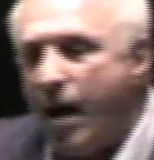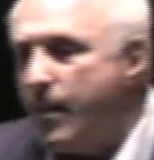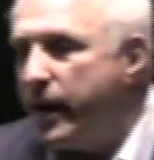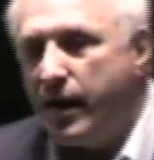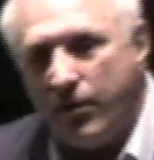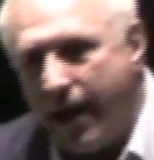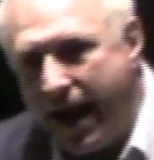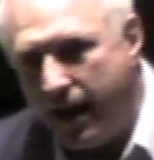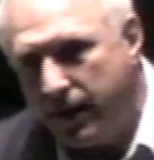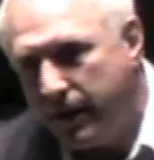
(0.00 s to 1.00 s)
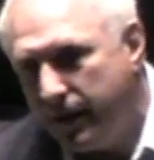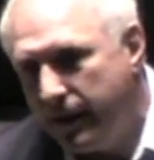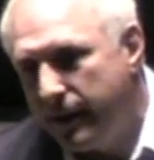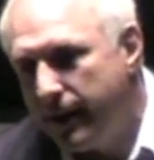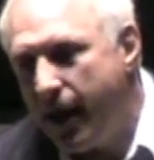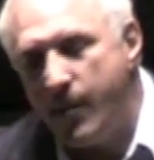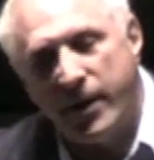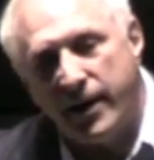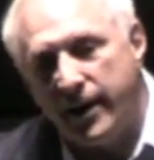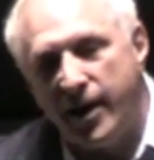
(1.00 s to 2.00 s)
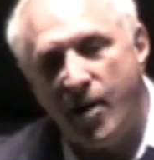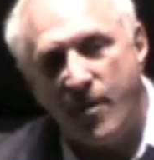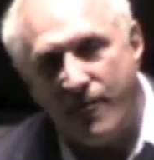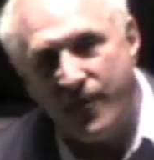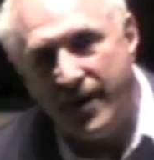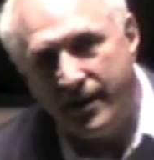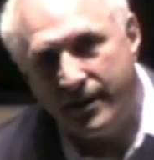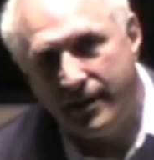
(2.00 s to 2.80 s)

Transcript: How am I going to land? How am I going to get on my feet?